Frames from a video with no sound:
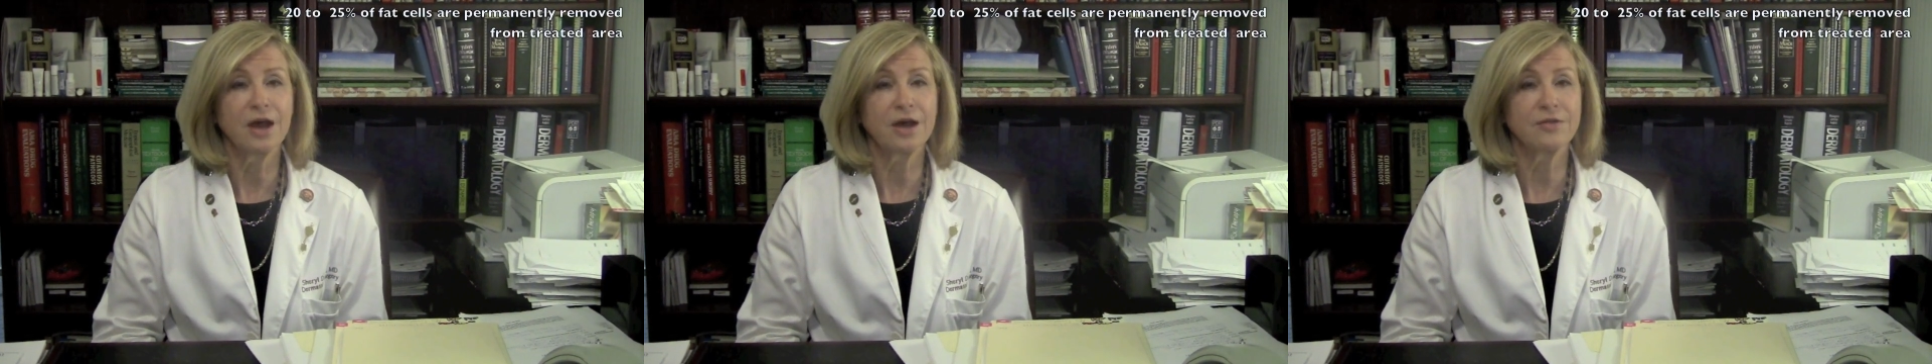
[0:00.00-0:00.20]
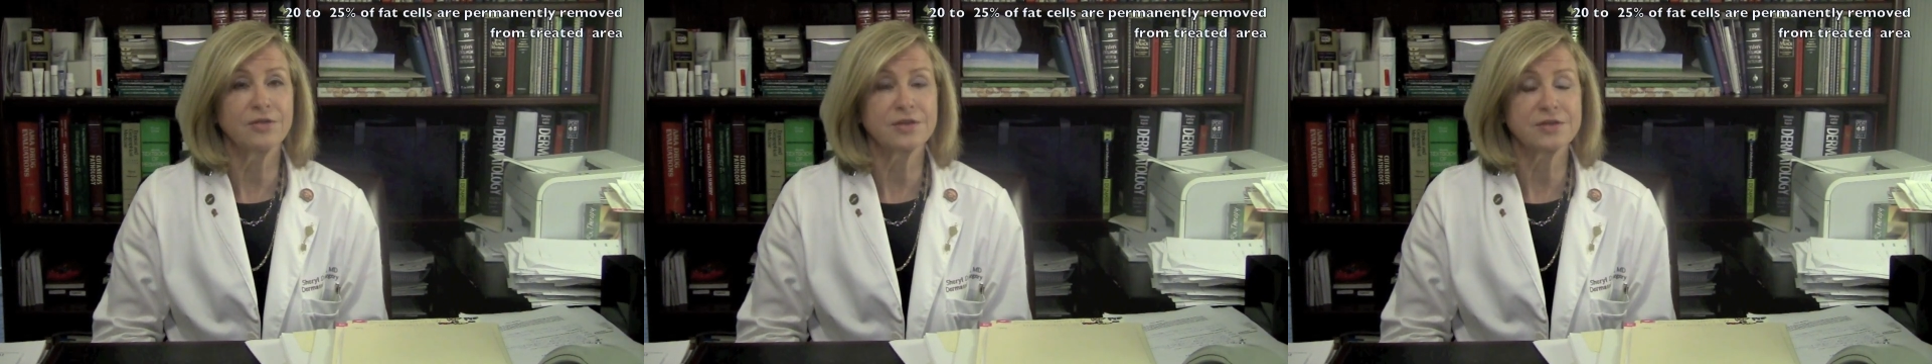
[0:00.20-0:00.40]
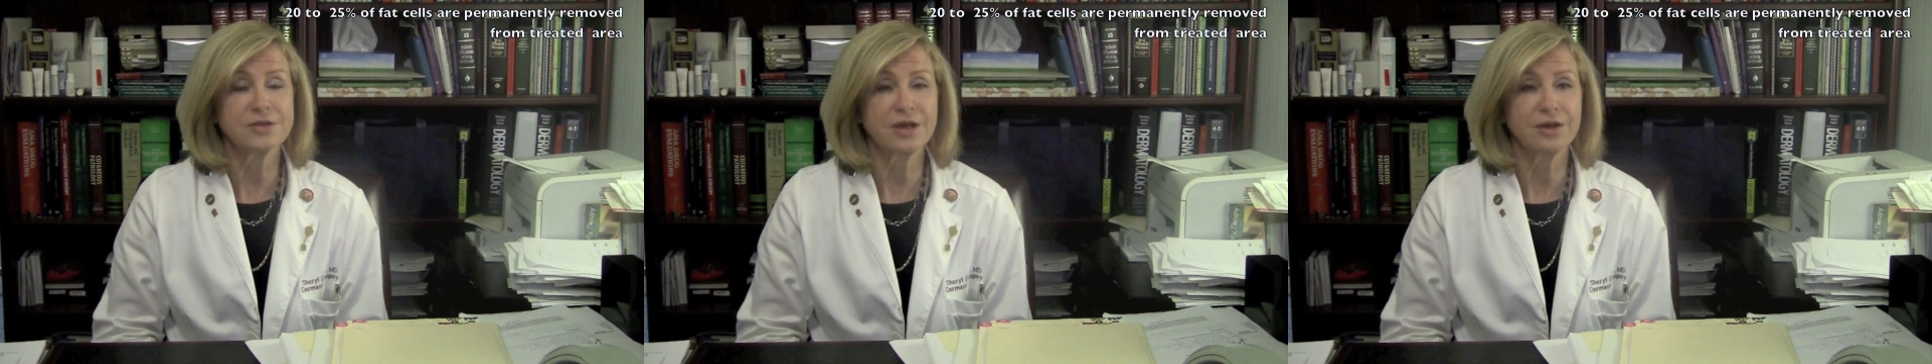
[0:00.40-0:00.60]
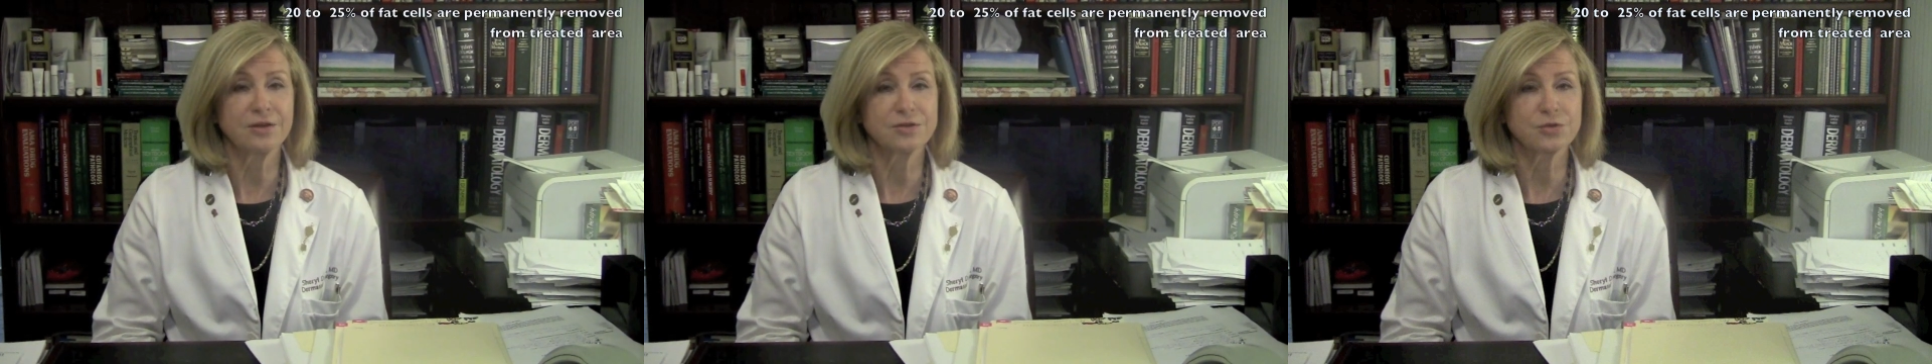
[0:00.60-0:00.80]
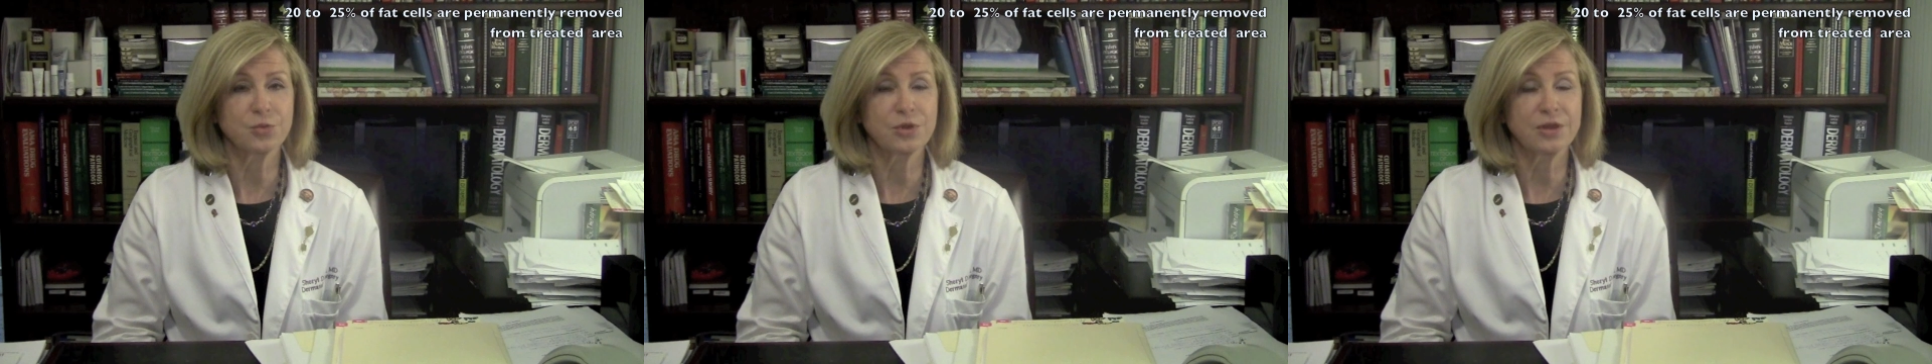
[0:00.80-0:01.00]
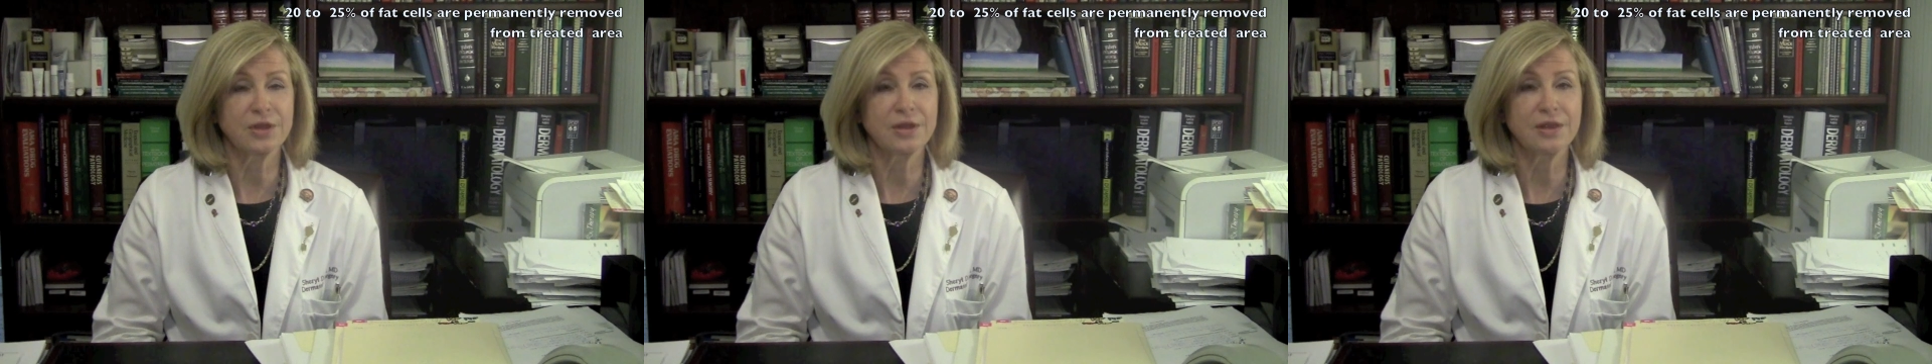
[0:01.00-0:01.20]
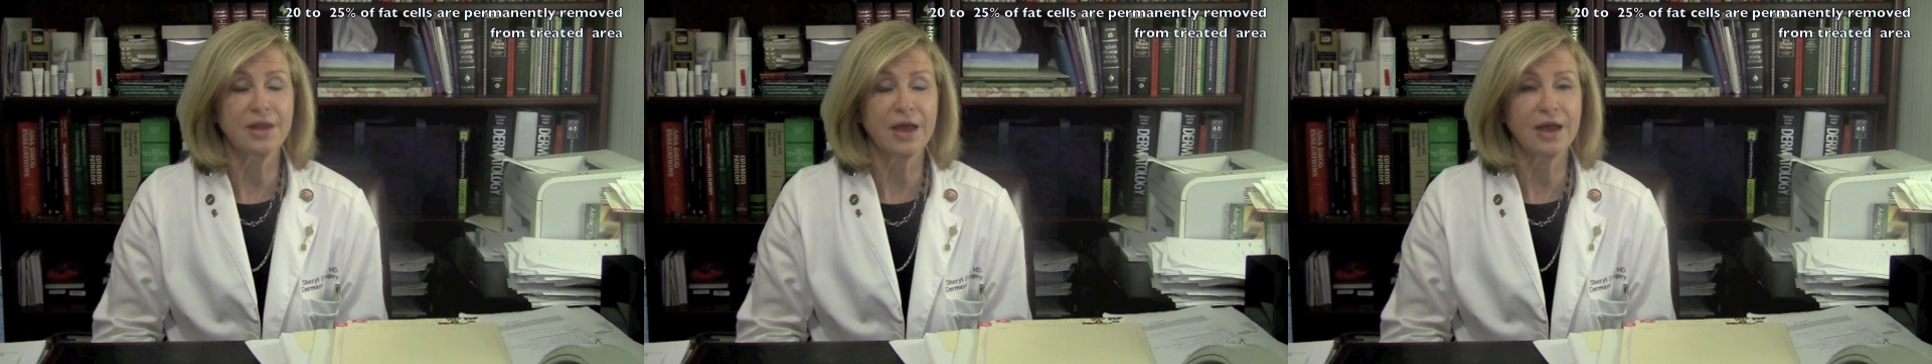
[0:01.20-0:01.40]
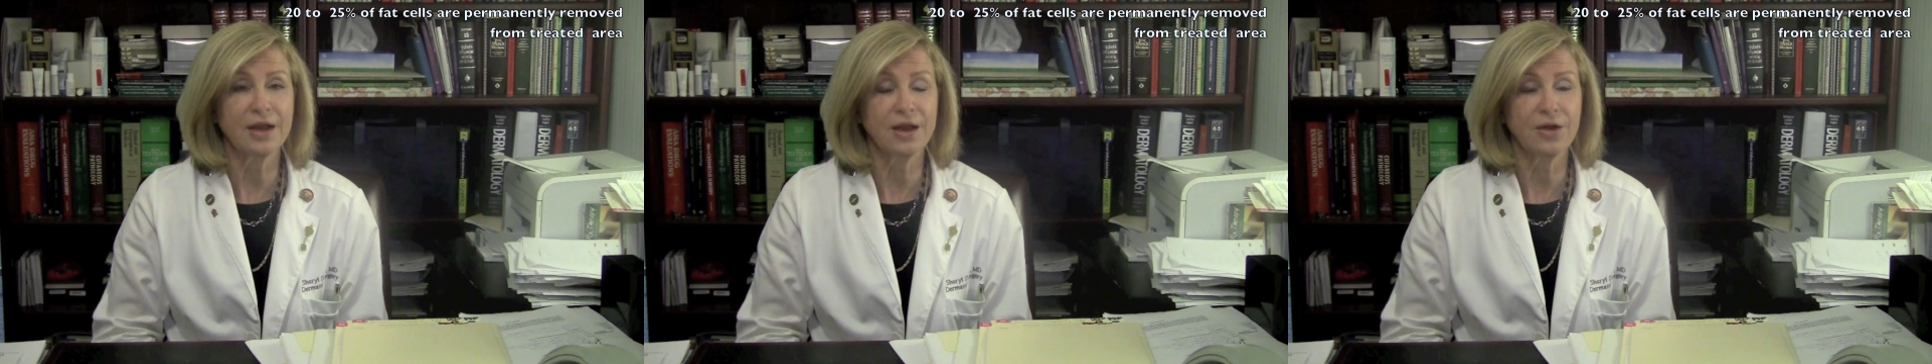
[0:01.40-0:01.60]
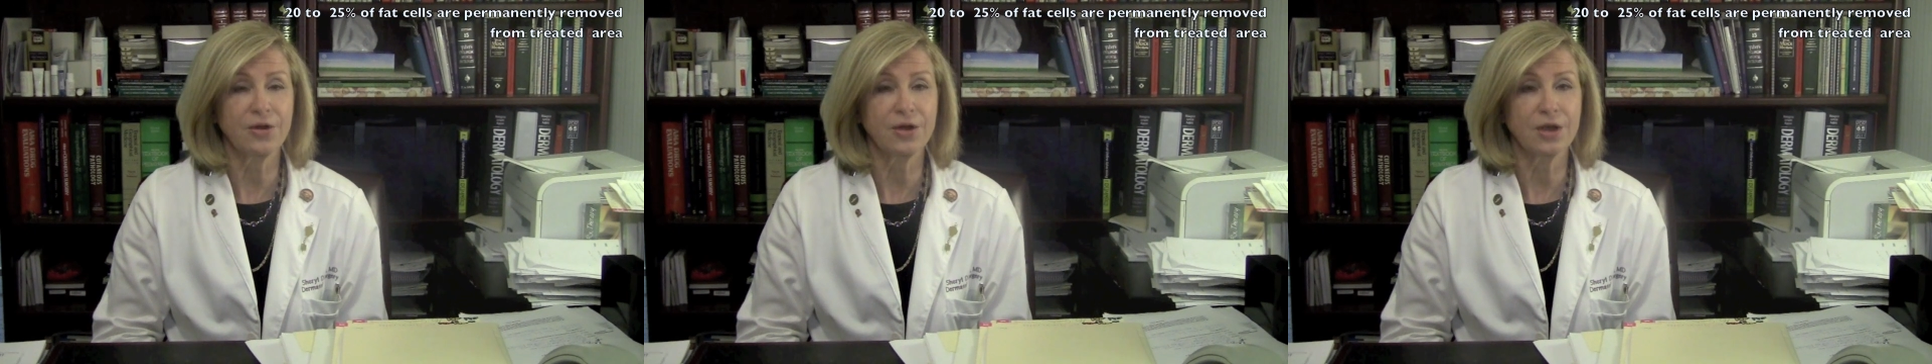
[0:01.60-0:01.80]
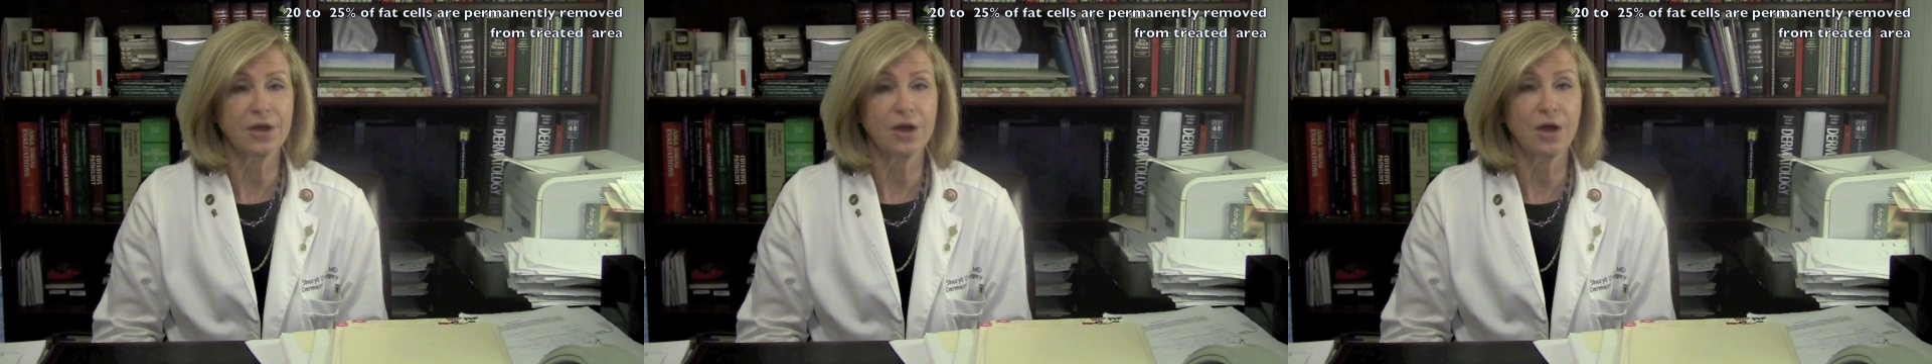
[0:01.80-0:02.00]
of the cells within that
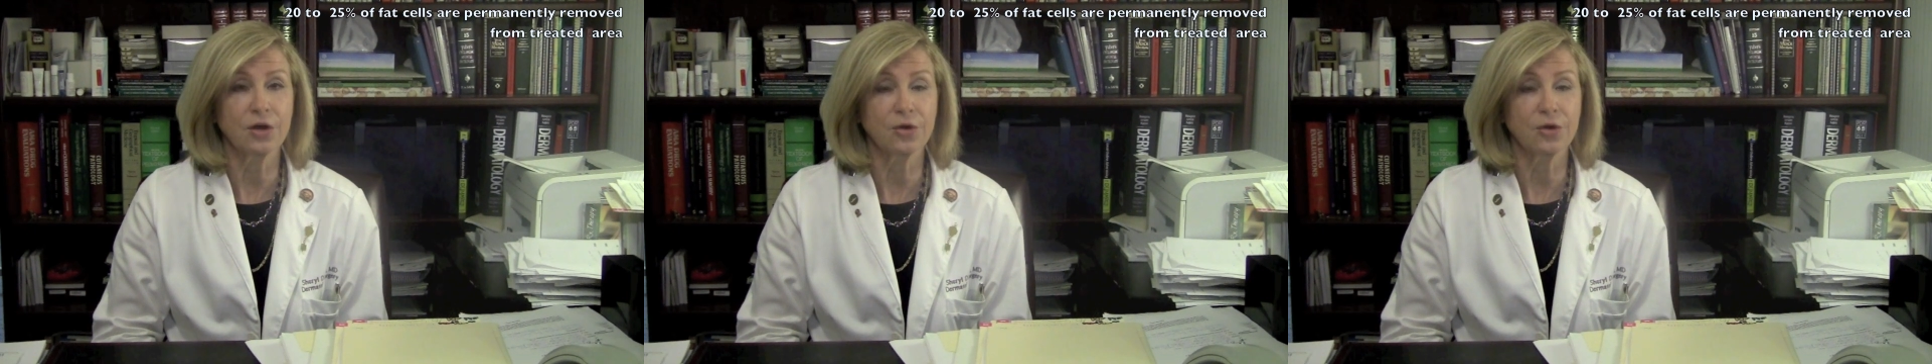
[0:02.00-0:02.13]
area